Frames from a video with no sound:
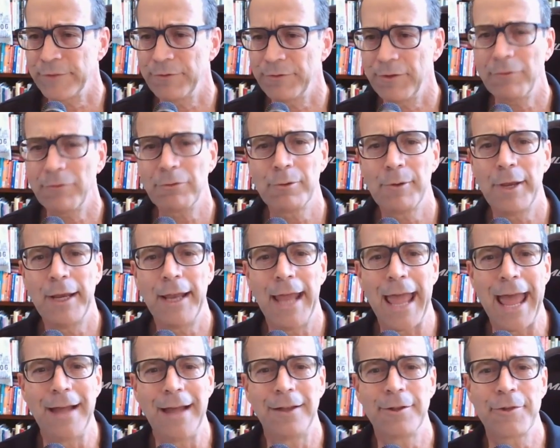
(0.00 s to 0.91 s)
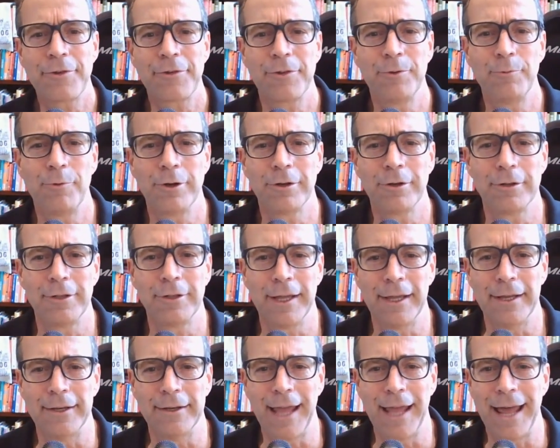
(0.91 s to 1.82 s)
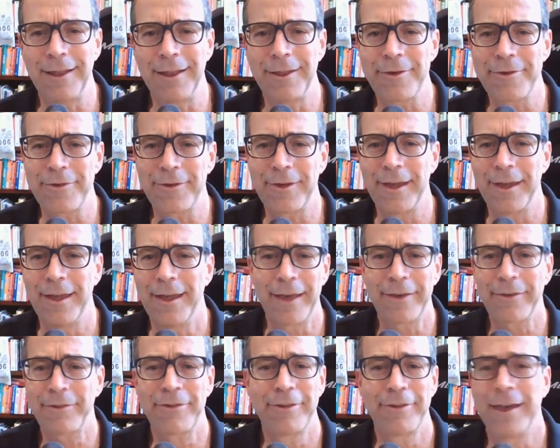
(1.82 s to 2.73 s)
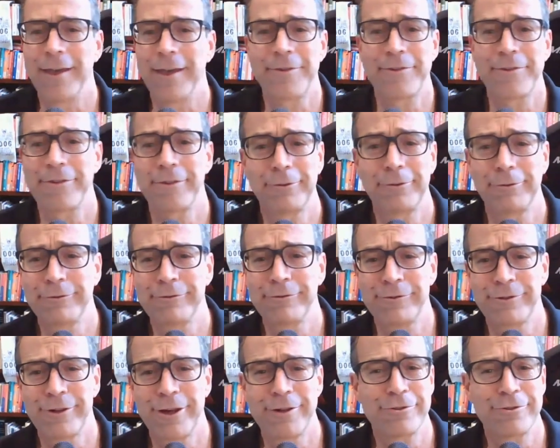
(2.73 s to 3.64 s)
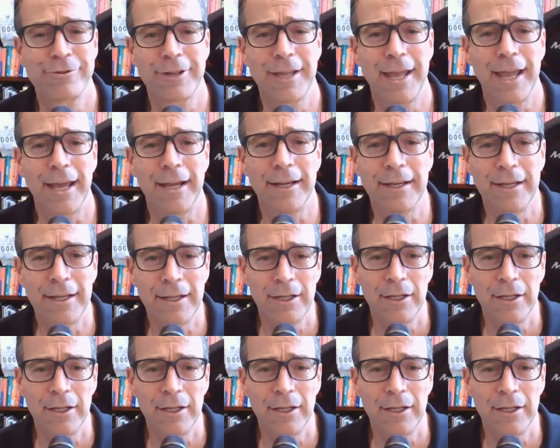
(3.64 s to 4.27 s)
If you ever read Alice in Wonderland, Alice asks the Cheshire Cat,